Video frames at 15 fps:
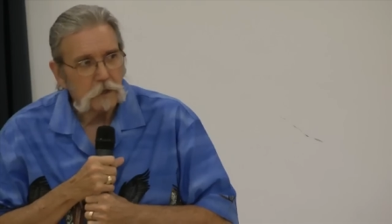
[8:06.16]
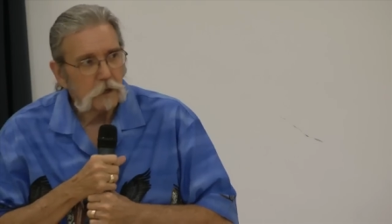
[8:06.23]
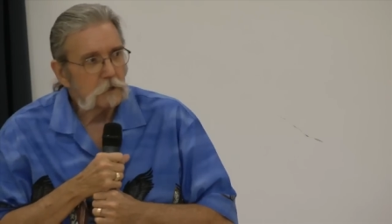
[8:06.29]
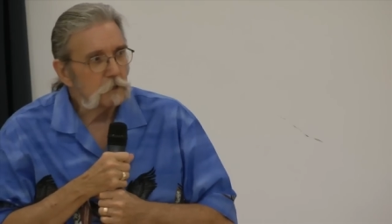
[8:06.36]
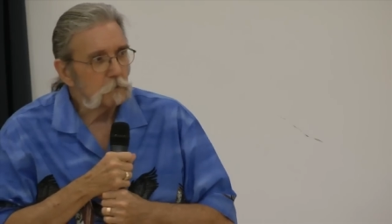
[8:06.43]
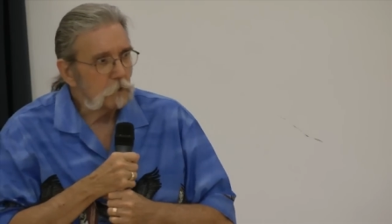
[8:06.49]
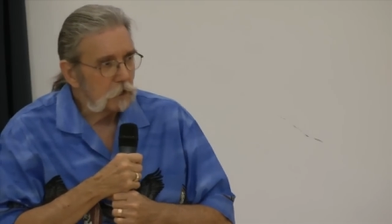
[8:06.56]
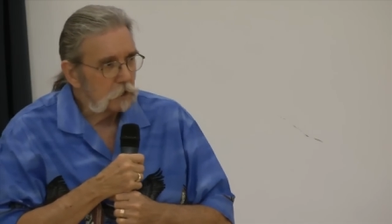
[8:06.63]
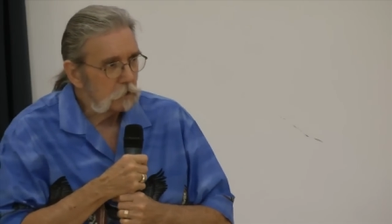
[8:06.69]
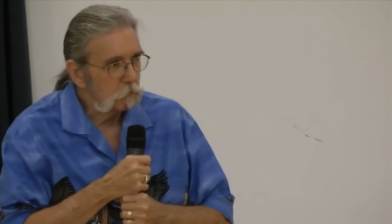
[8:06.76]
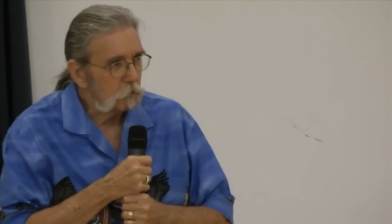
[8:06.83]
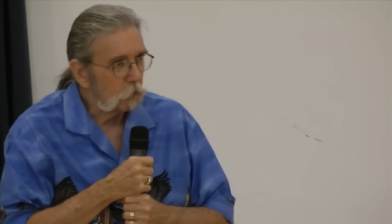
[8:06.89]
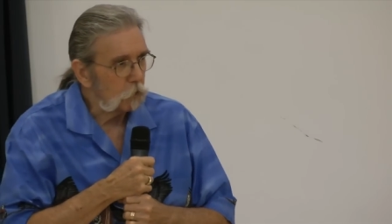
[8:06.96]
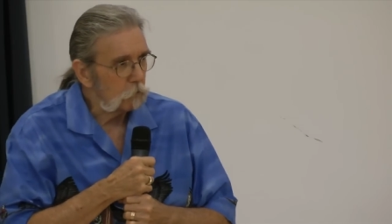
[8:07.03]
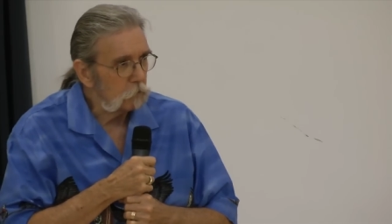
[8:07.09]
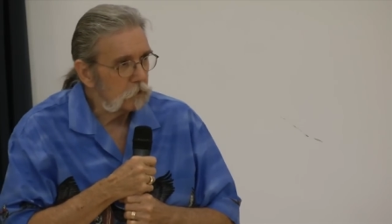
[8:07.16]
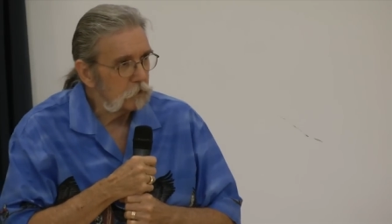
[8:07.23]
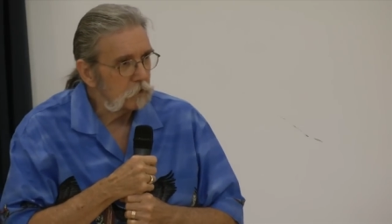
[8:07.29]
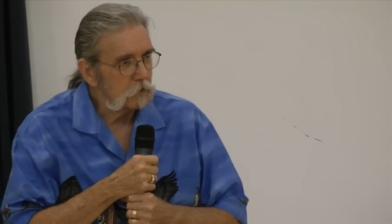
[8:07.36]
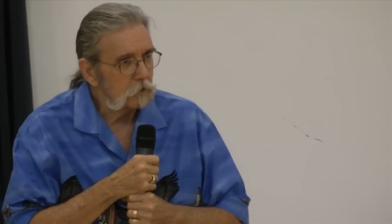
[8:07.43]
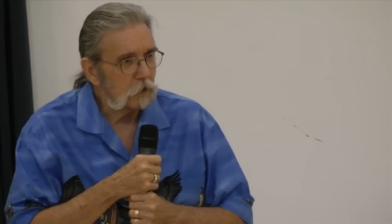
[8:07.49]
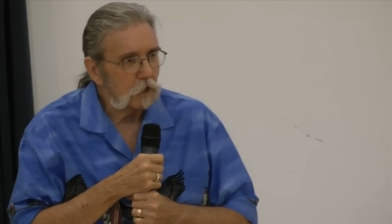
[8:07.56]
doctor, made an
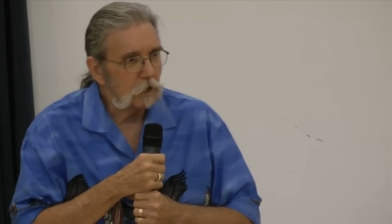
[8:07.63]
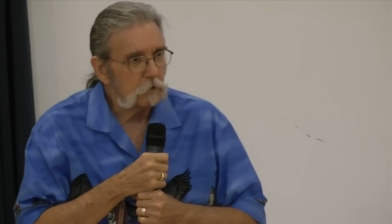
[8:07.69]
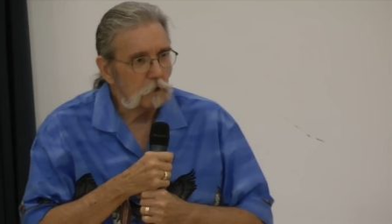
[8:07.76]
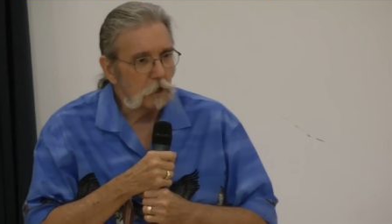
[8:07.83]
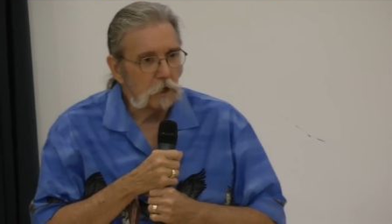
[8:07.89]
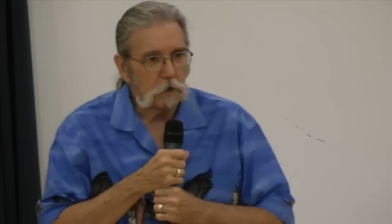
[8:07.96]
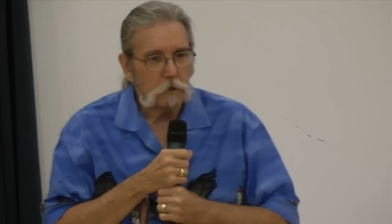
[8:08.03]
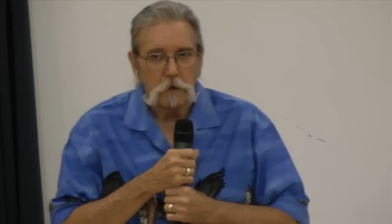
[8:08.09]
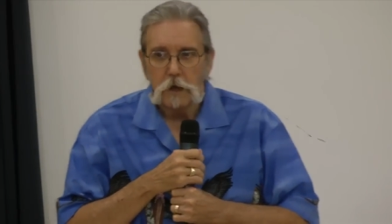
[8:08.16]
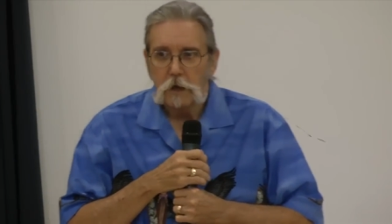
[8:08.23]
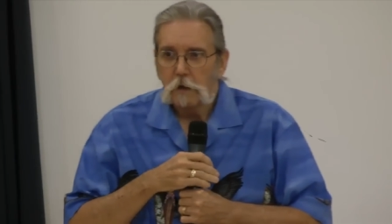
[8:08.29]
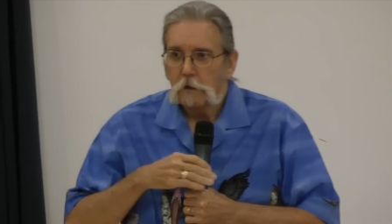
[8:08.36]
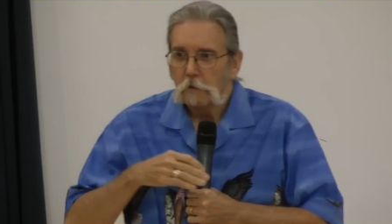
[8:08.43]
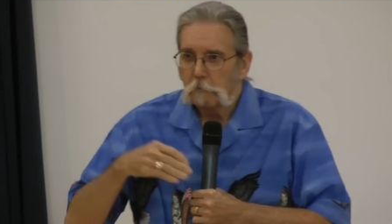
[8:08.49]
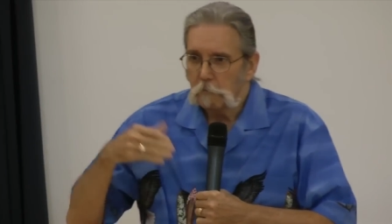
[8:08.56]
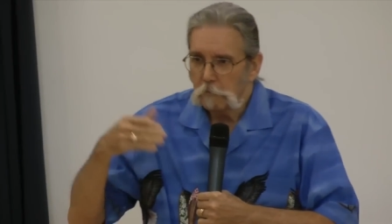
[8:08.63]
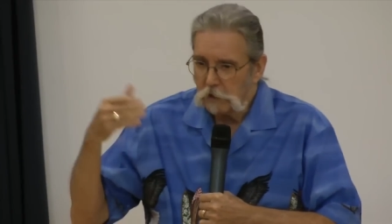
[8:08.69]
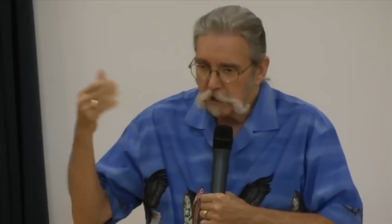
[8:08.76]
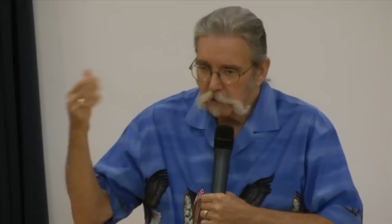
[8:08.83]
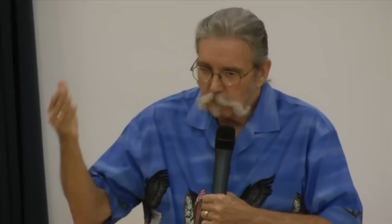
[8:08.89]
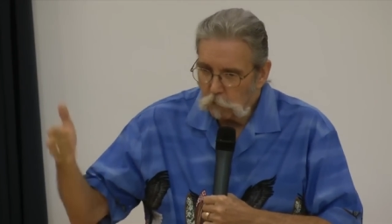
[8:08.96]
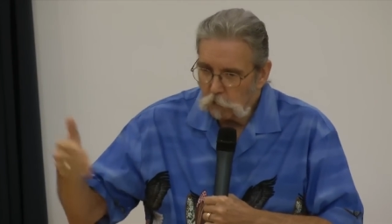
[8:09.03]
appointment, and
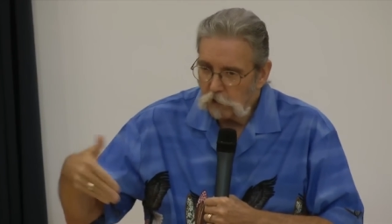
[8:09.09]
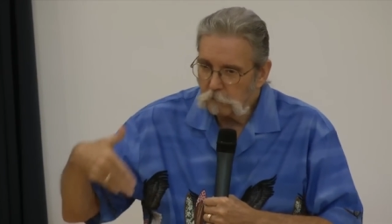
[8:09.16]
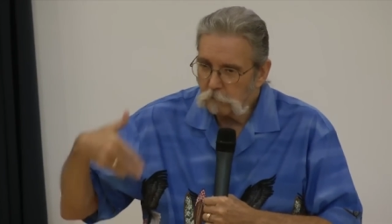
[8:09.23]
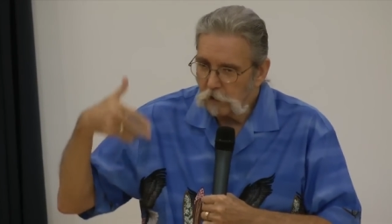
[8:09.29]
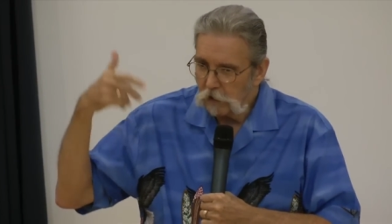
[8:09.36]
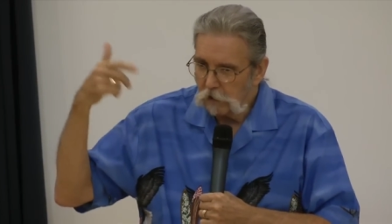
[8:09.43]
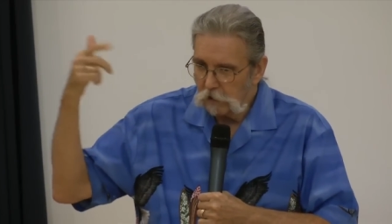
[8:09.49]
Monday morning,